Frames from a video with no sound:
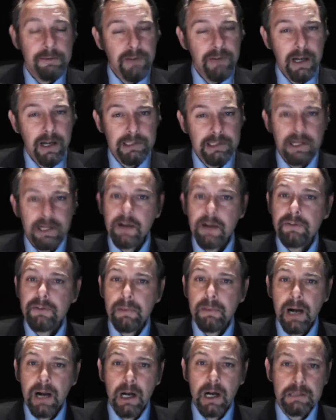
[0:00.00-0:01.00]
First,
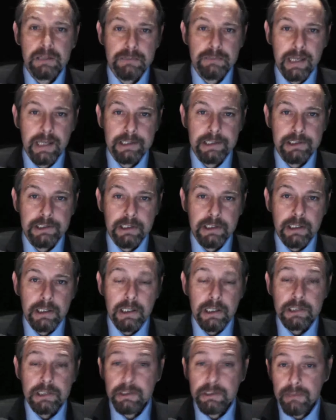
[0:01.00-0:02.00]
from our homepage.
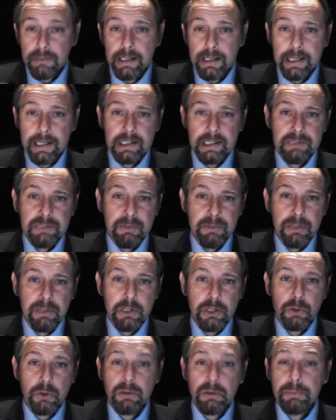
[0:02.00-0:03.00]
The release from the
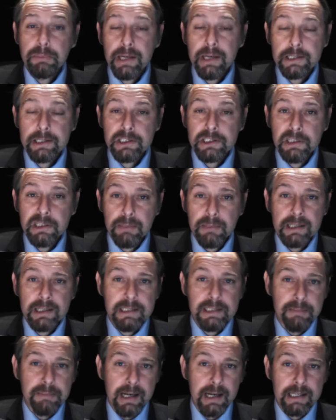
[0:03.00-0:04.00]
European
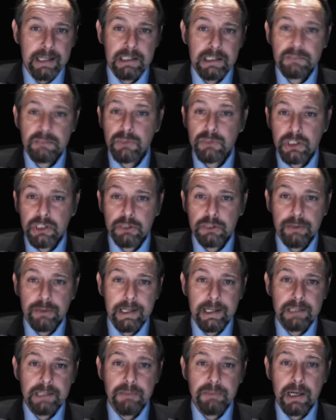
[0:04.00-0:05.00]
Stability Mechanism was
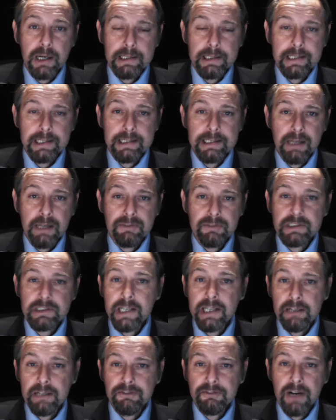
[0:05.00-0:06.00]
agreed by the
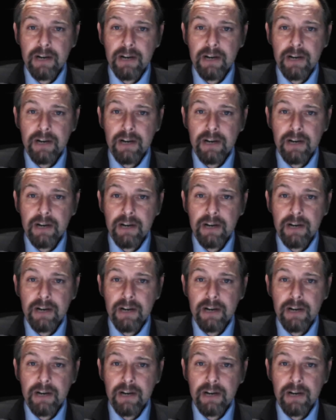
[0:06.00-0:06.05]
17